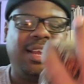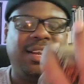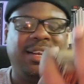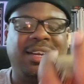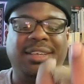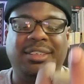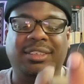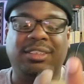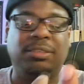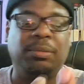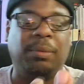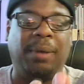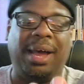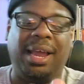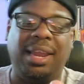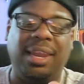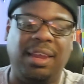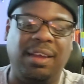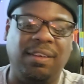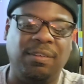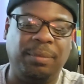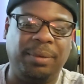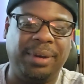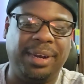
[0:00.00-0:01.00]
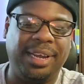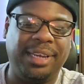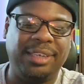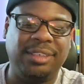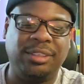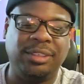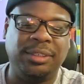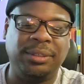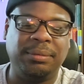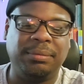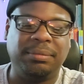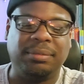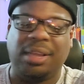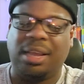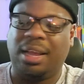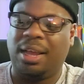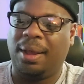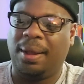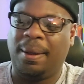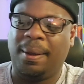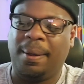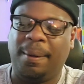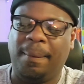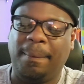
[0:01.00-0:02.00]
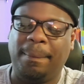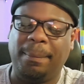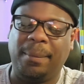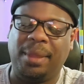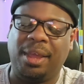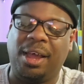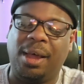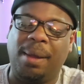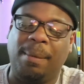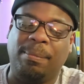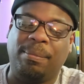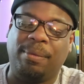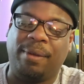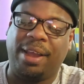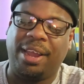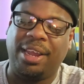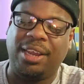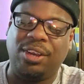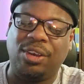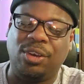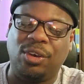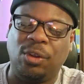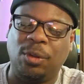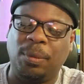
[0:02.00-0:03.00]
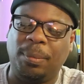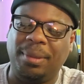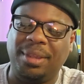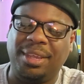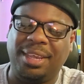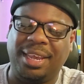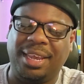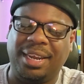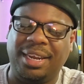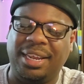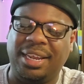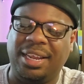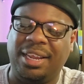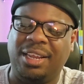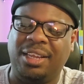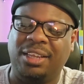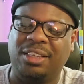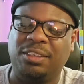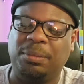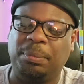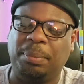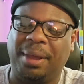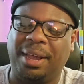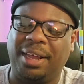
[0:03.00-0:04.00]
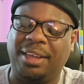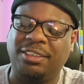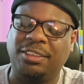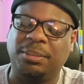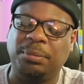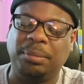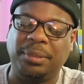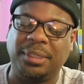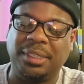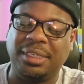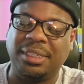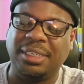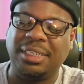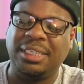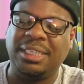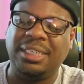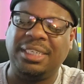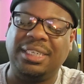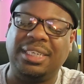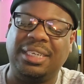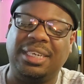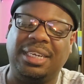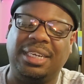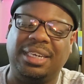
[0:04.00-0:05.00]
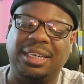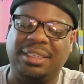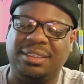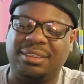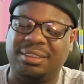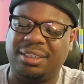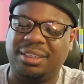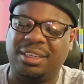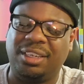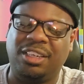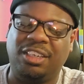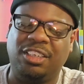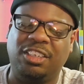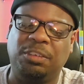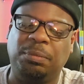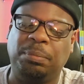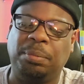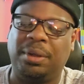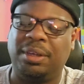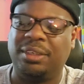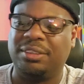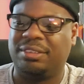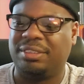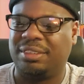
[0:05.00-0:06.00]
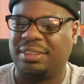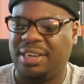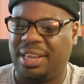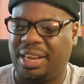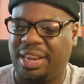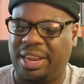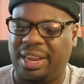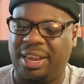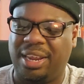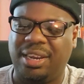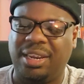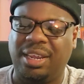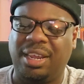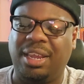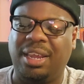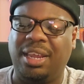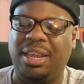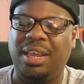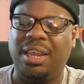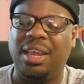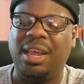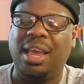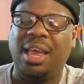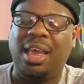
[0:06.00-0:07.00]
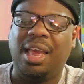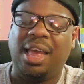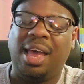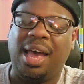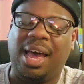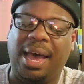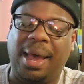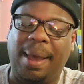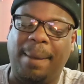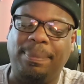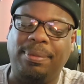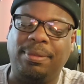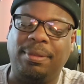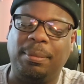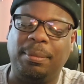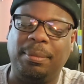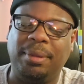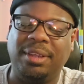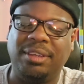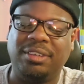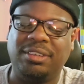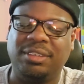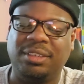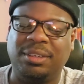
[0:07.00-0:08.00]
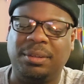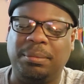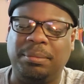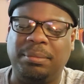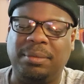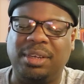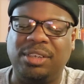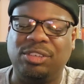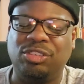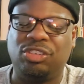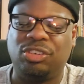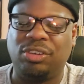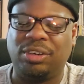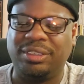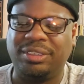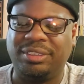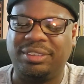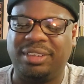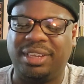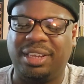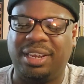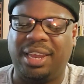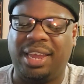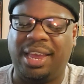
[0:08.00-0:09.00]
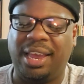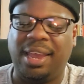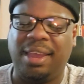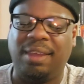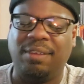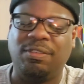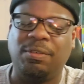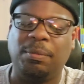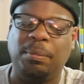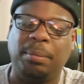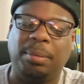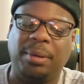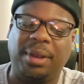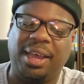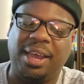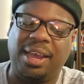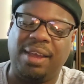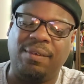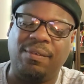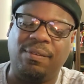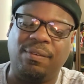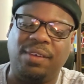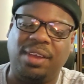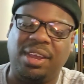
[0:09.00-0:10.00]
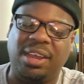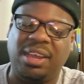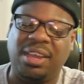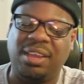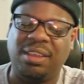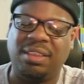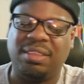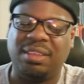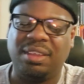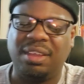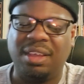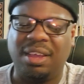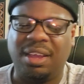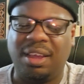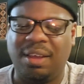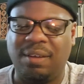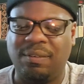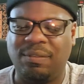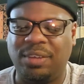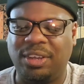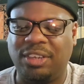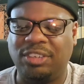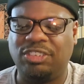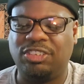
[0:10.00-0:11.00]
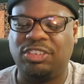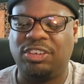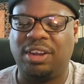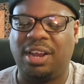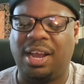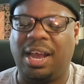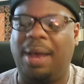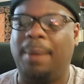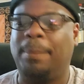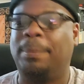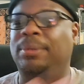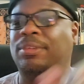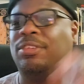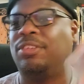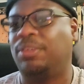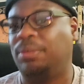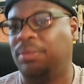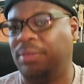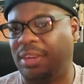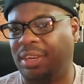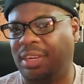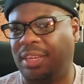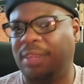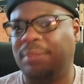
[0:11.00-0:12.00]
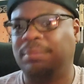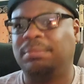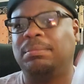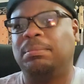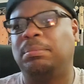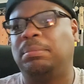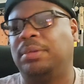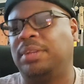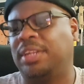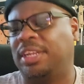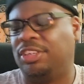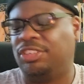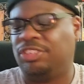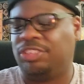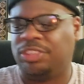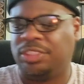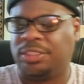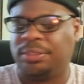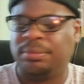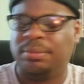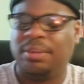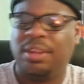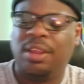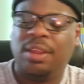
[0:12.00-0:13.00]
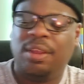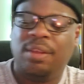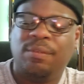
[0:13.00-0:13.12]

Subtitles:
This is why I love what I do. Upright, new beginnings, possibility, innocence, spontaneity, optimism, trust in life, blind faith, adventure, opportunity, pleasure.